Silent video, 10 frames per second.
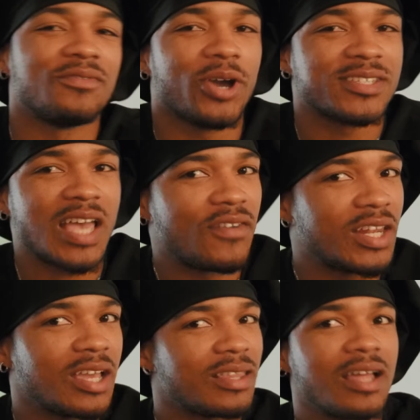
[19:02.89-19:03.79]
if you guys have
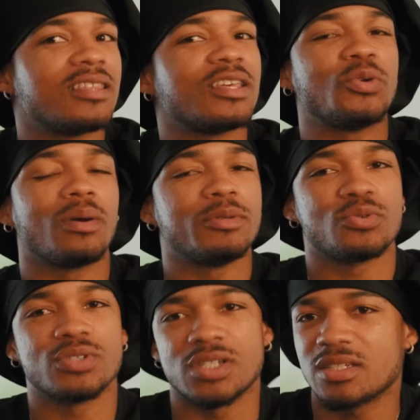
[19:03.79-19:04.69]
any anything you want me
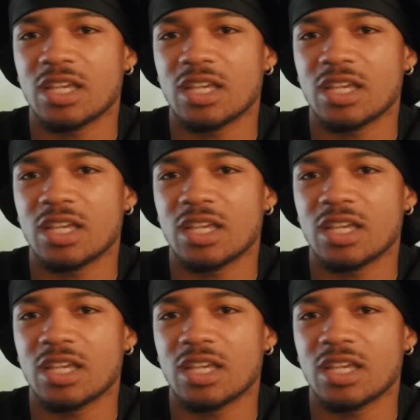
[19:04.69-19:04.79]
to adjust,